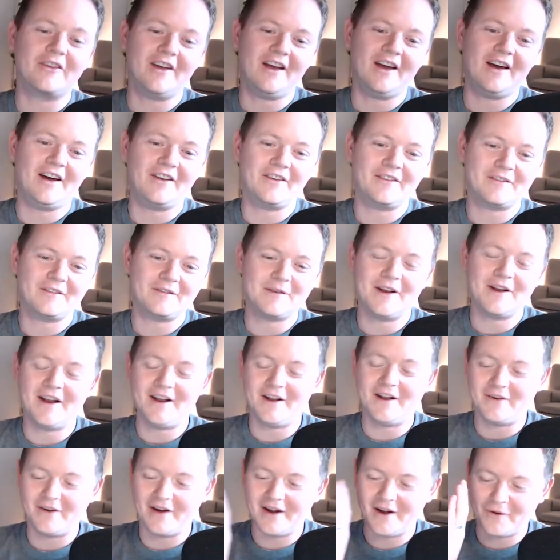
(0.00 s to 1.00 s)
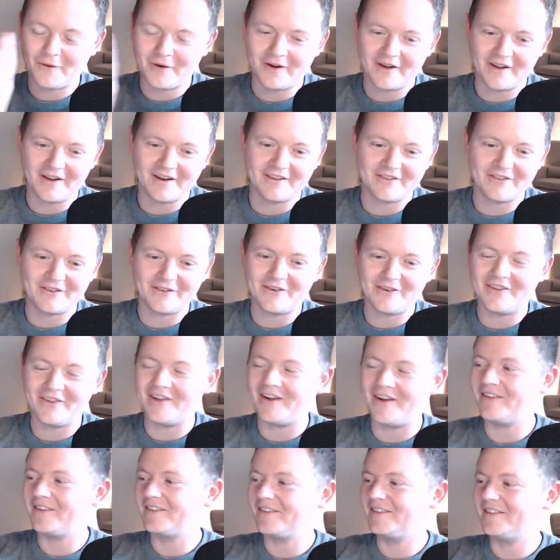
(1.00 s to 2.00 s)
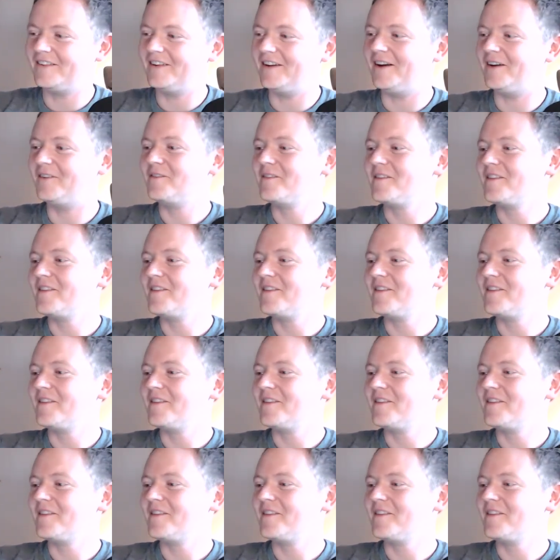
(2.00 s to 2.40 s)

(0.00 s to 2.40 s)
down. But anyway, I won't get into all that. Yeah.